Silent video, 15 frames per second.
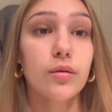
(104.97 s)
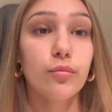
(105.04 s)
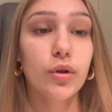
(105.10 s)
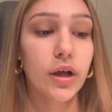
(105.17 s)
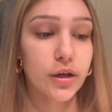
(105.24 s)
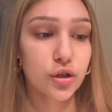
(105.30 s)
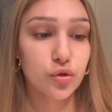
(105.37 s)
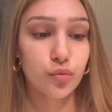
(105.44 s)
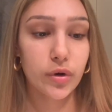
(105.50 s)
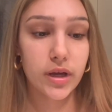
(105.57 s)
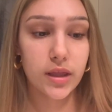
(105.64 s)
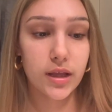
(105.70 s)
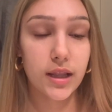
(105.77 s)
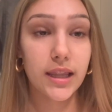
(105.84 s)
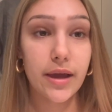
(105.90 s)
Blush
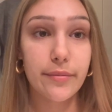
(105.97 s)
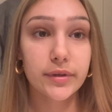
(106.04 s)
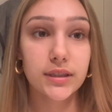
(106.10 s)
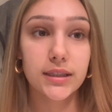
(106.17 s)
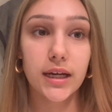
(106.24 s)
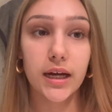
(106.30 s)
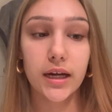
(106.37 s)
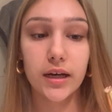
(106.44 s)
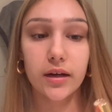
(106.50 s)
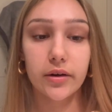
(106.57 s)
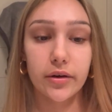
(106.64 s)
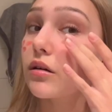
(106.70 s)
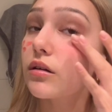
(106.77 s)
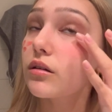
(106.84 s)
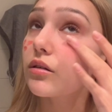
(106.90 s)
with
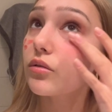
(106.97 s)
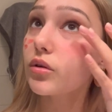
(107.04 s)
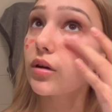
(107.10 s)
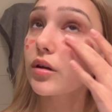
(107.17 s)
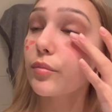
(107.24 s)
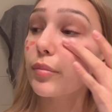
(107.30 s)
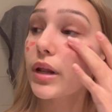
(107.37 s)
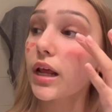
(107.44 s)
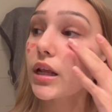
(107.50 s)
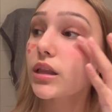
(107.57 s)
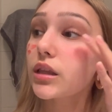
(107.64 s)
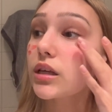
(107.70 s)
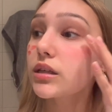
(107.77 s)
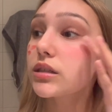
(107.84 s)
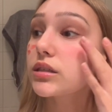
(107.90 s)
lipstick. So I'm gonna
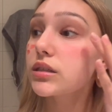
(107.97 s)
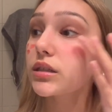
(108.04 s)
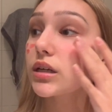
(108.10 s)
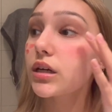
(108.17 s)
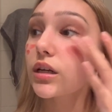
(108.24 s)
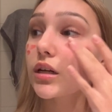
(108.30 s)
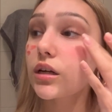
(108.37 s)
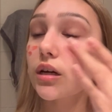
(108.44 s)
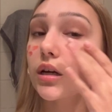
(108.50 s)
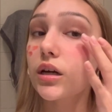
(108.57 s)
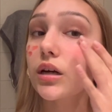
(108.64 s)
blend this in.